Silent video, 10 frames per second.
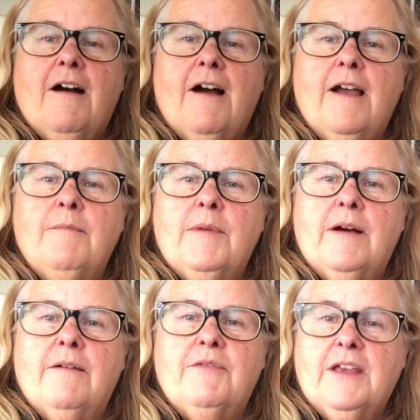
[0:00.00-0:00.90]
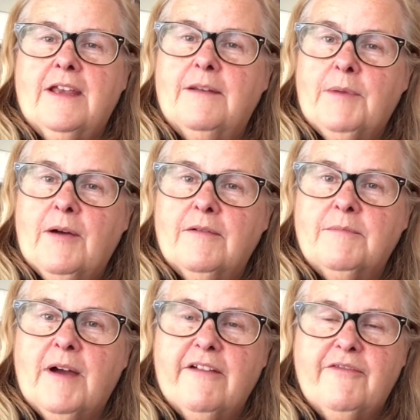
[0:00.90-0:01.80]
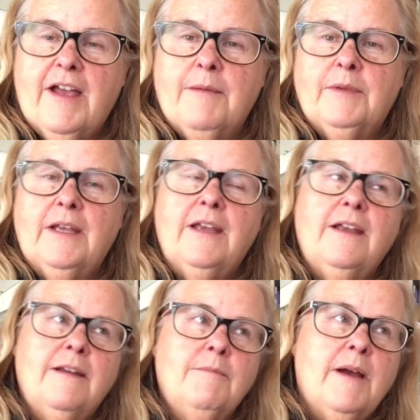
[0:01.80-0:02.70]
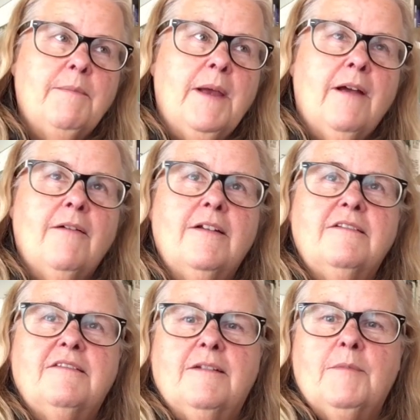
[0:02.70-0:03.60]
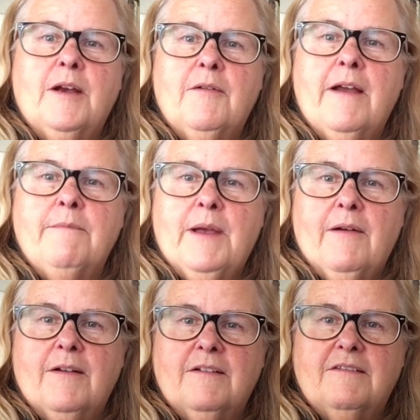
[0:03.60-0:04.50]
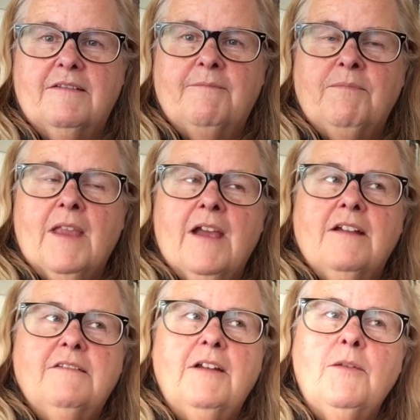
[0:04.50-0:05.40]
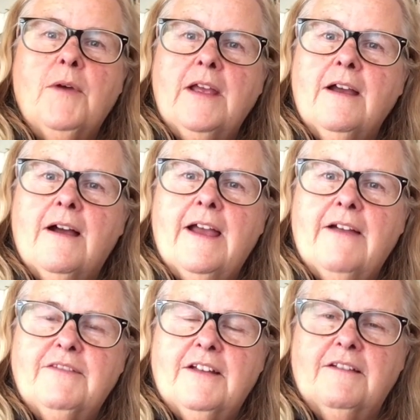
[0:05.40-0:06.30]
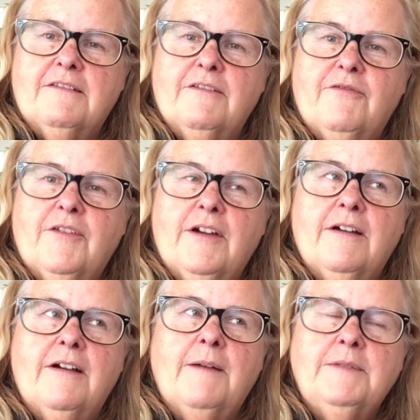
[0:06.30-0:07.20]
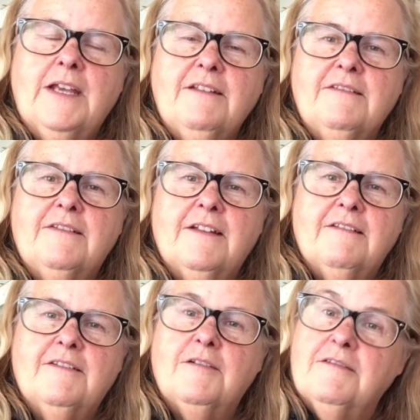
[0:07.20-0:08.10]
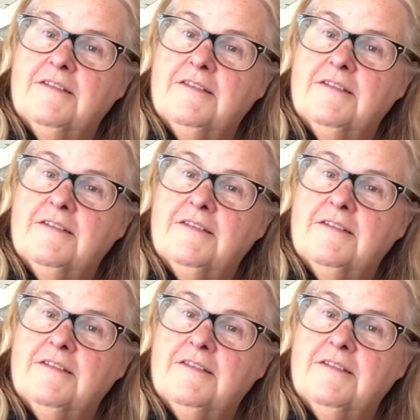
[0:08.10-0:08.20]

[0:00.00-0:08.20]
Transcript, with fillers: I'm uh, thinking about my family and my parents and my grandparents. So anyway, I have lots of uh, updates, uh, so